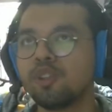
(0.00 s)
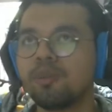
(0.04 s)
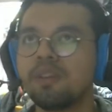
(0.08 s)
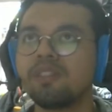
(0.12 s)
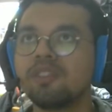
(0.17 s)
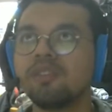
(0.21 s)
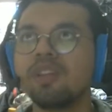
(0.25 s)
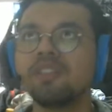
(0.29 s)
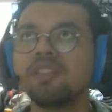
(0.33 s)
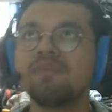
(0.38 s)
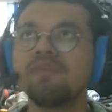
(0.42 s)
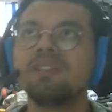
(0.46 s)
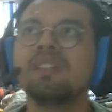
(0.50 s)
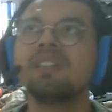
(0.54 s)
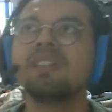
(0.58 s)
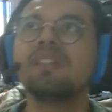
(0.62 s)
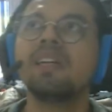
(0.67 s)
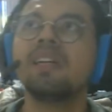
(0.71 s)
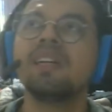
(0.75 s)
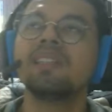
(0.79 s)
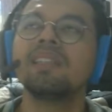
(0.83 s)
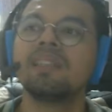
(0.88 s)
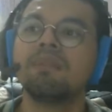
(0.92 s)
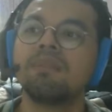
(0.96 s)
even
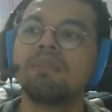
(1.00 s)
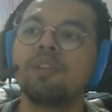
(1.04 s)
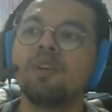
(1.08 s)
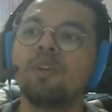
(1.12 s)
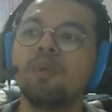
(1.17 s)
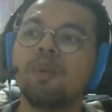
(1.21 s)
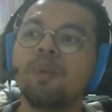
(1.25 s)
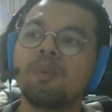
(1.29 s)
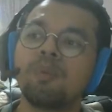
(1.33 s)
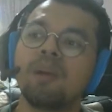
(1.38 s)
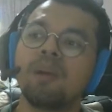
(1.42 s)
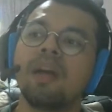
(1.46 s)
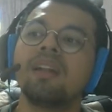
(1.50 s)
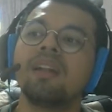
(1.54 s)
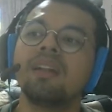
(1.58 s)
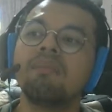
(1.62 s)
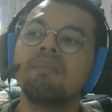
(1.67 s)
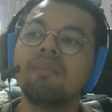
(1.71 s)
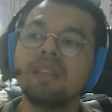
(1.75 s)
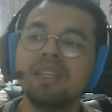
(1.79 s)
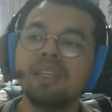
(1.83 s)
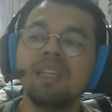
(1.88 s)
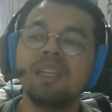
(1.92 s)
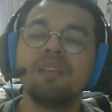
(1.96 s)
something you would put under
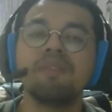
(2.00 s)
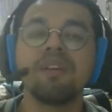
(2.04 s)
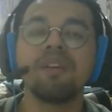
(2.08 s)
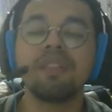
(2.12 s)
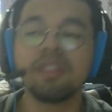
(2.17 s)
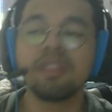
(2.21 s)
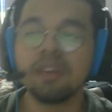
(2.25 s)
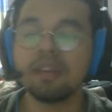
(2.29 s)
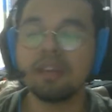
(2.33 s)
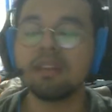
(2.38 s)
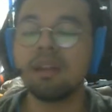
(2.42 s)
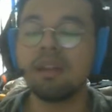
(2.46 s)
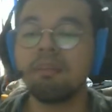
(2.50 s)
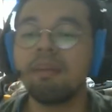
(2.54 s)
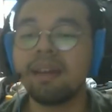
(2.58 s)
medieval theatre,